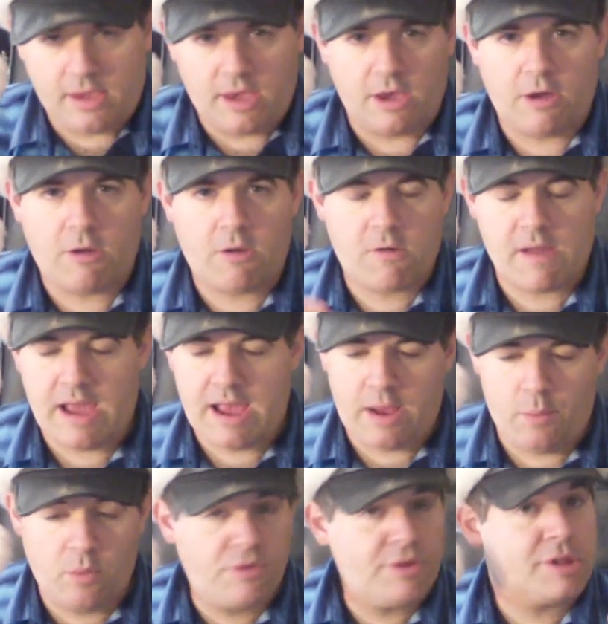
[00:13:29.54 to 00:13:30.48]
here,
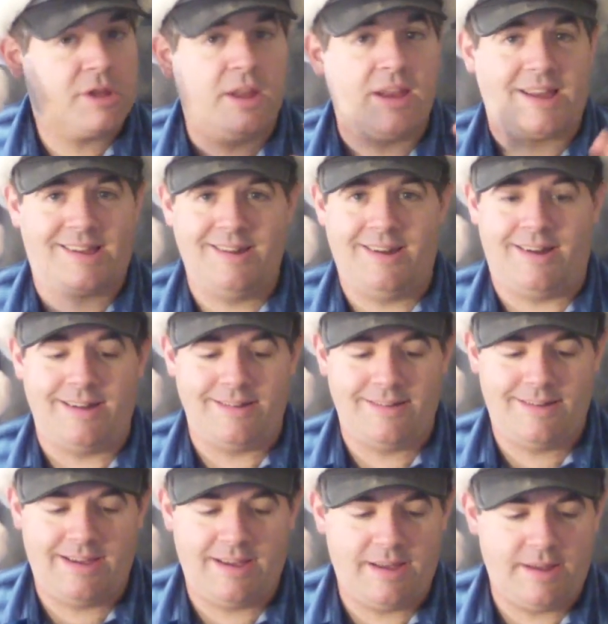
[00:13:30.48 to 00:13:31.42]
and we're just gonna
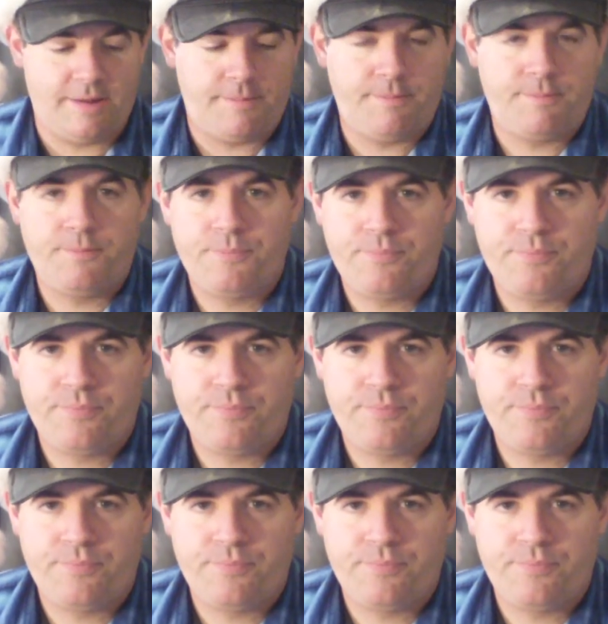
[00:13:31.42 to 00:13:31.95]
cut. And